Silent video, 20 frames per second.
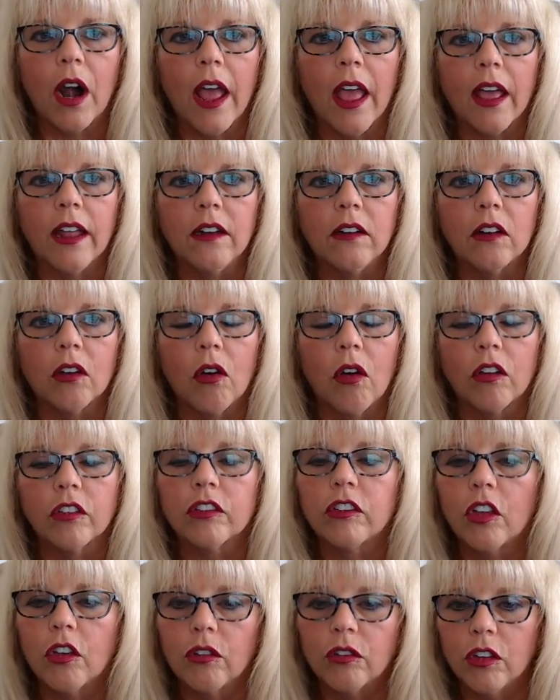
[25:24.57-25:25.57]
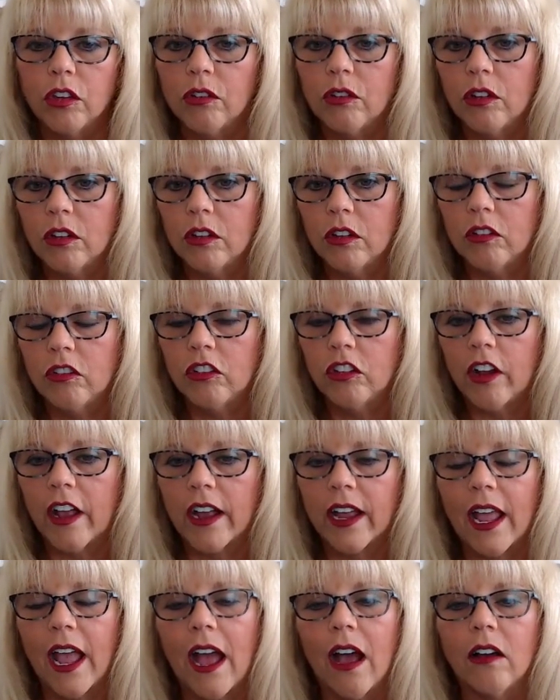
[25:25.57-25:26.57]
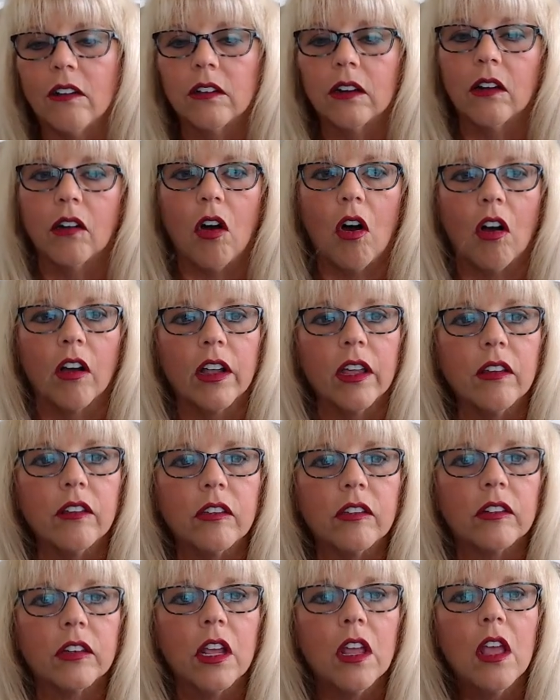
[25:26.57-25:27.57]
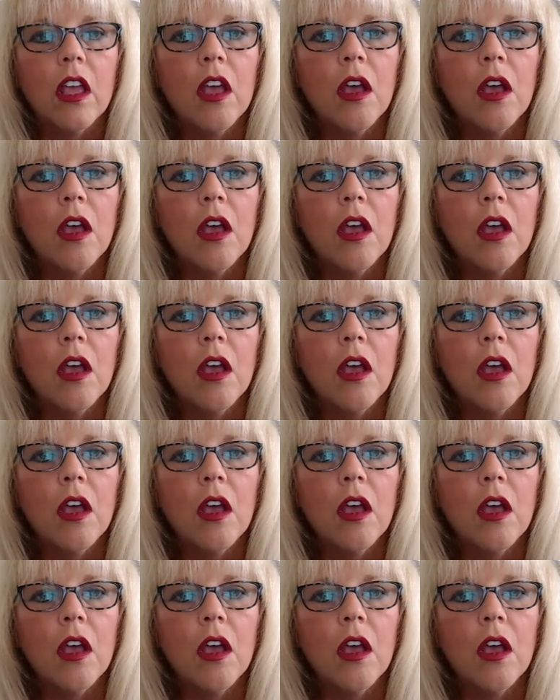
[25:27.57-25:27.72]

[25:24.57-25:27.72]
and also you could check out August.